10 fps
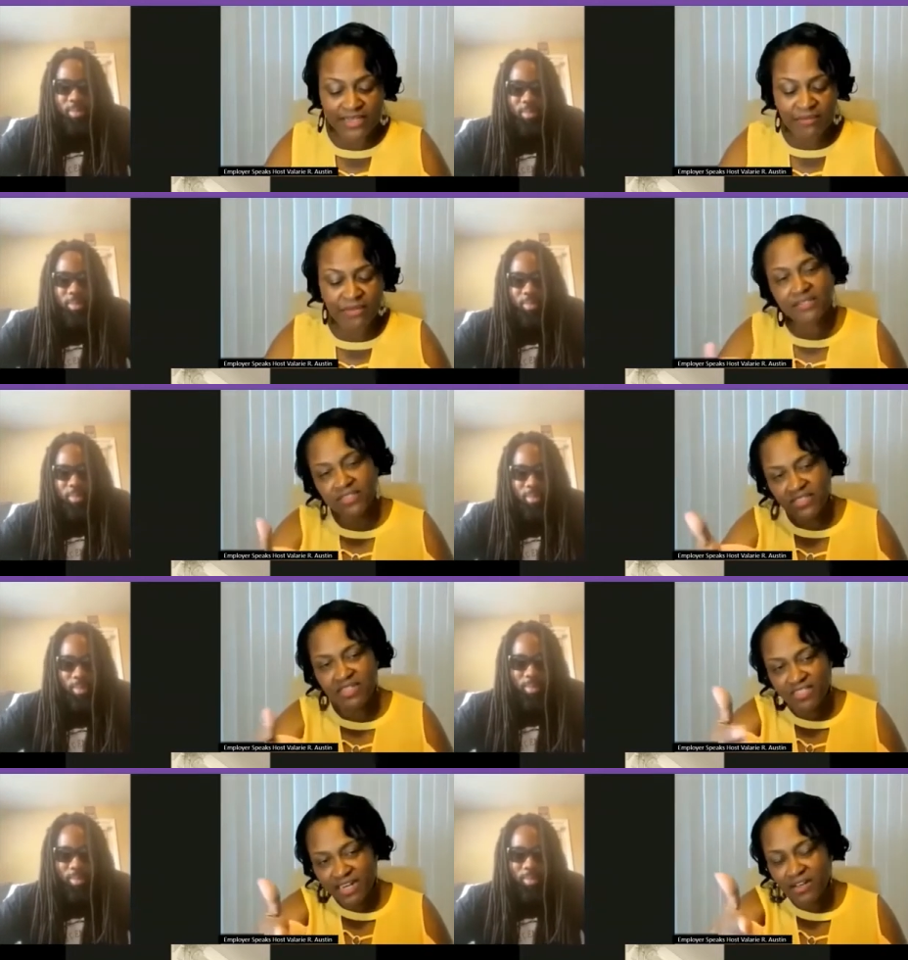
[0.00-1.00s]
Speaker 1: let me
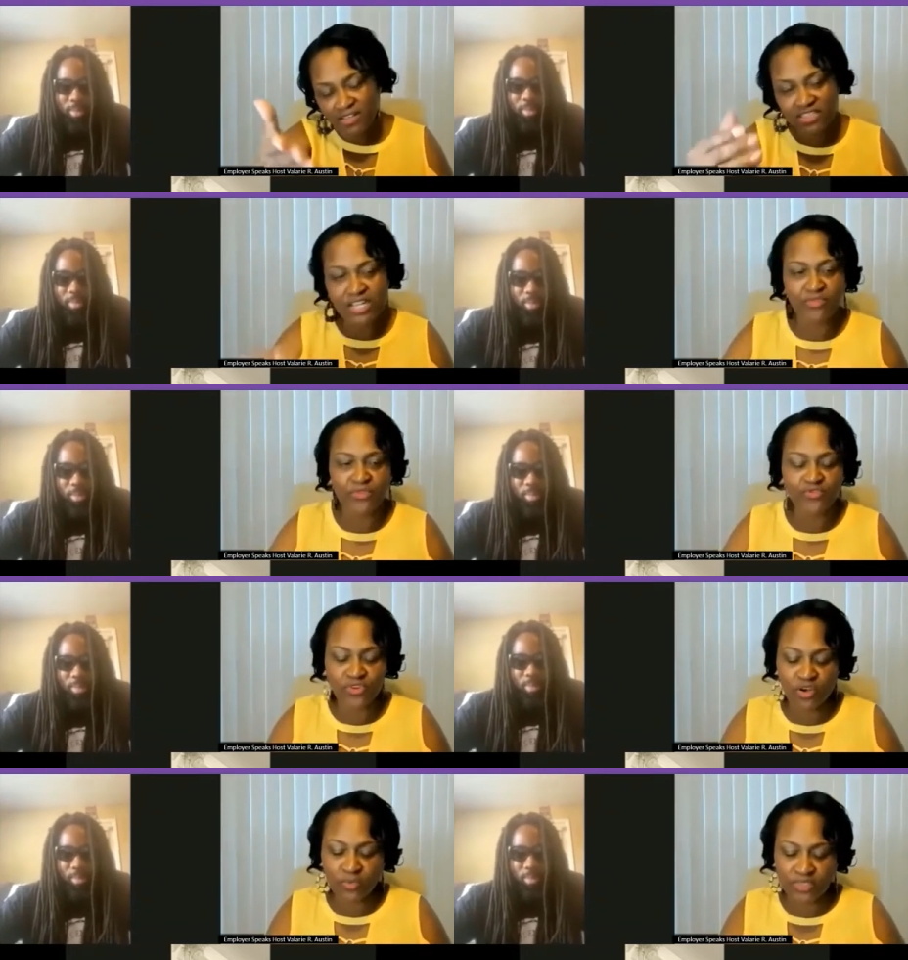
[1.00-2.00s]
discuss, and I'll, I'll, stay with you,
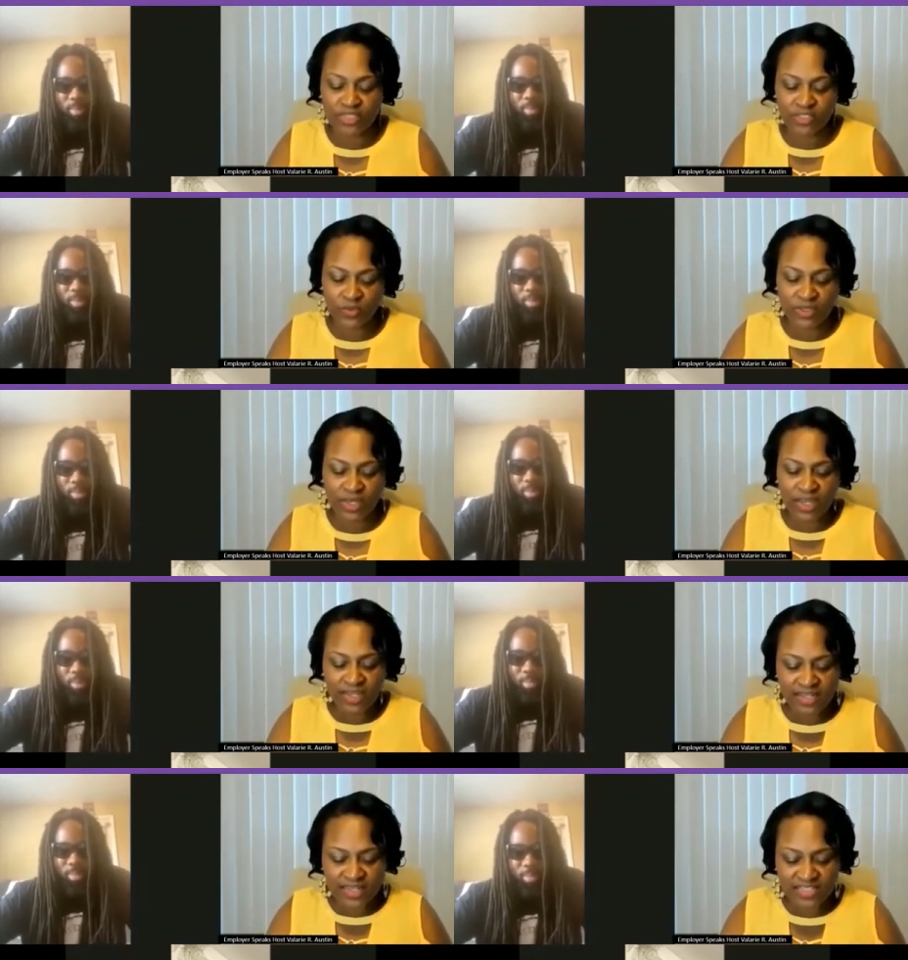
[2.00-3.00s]
Shawn, with this one.
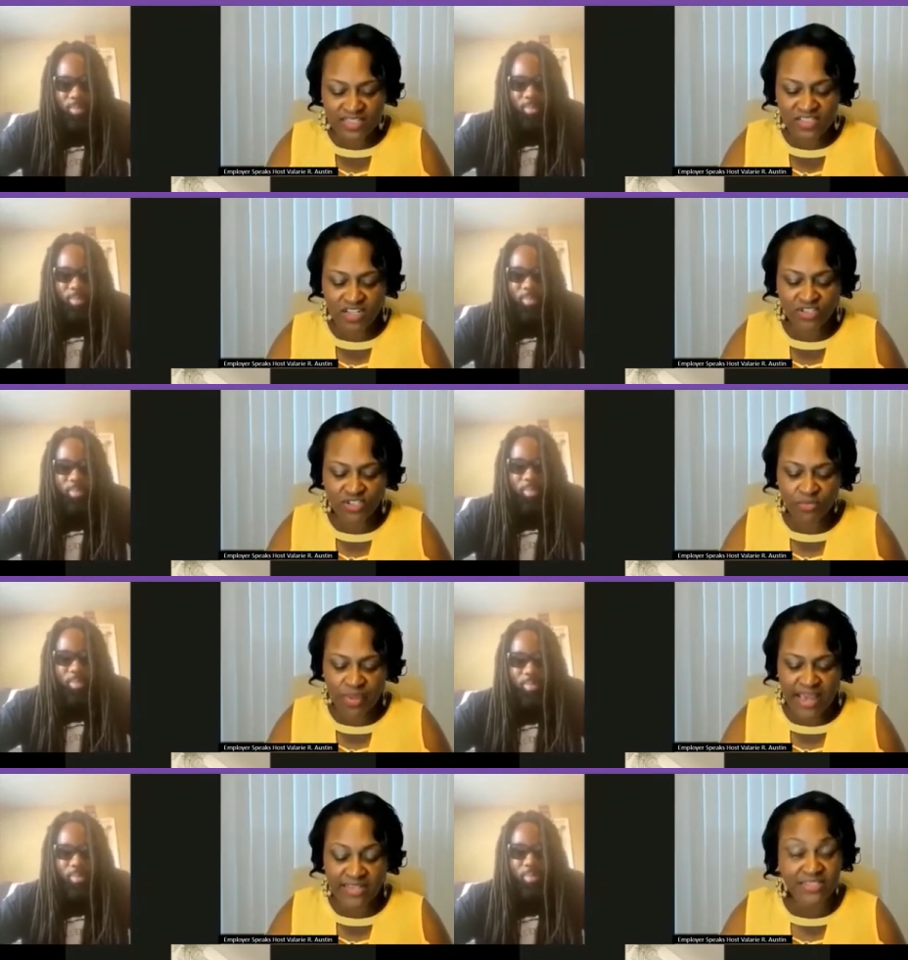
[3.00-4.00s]
Let's discuss your
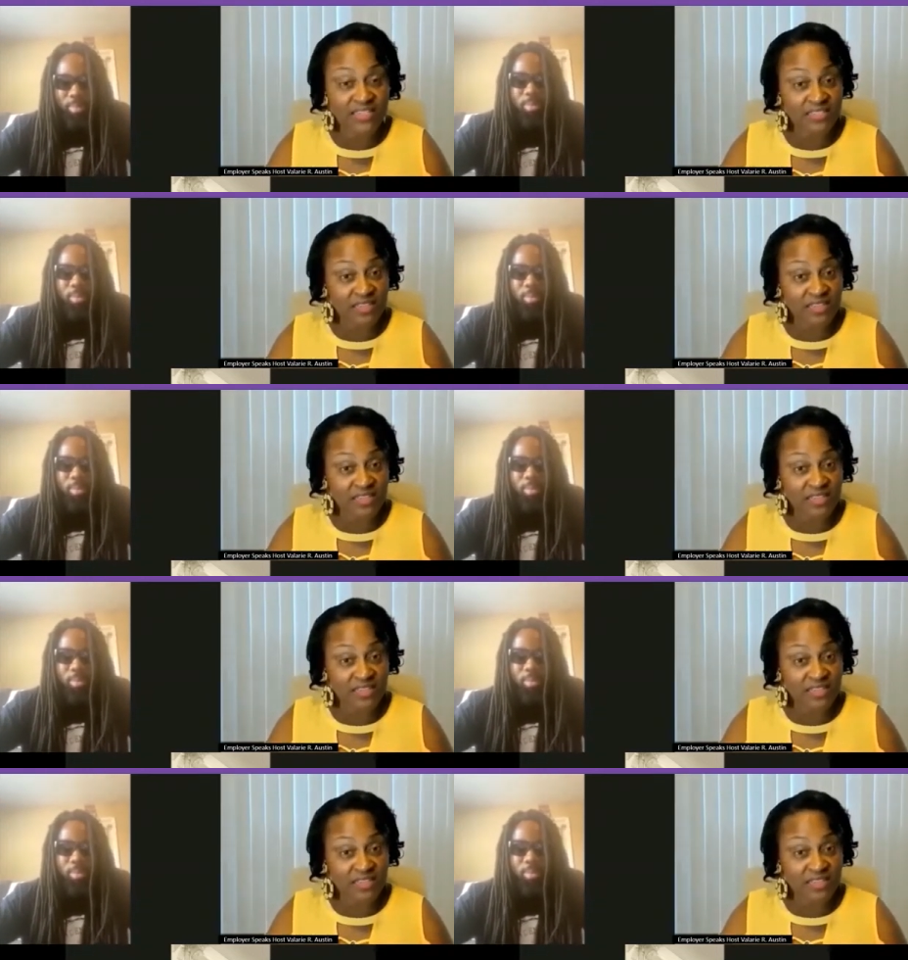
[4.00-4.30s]
past as